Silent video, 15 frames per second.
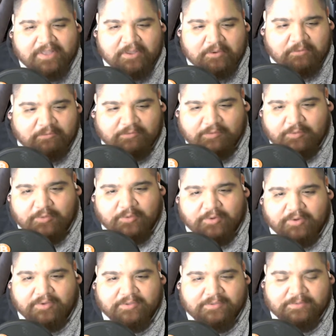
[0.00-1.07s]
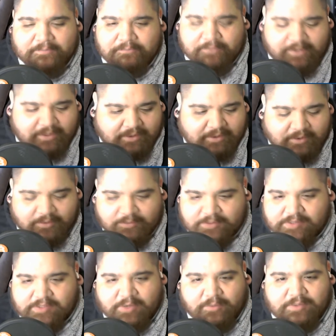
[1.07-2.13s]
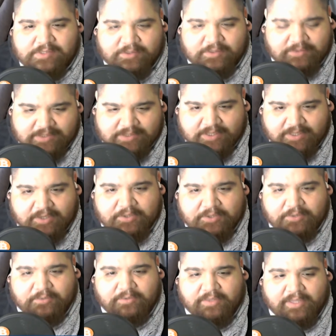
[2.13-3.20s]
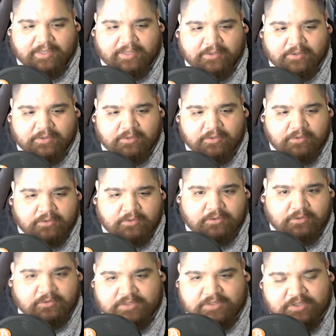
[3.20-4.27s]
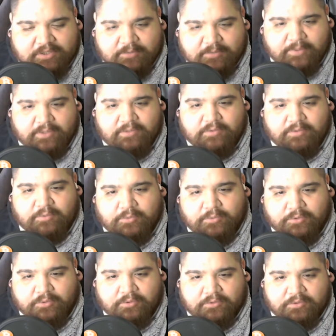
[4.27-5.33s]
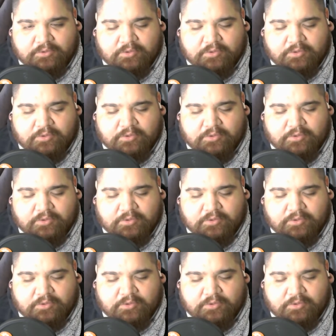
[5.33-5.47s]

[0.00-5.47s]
for, so-and-so to tell you like you're legitimate or you're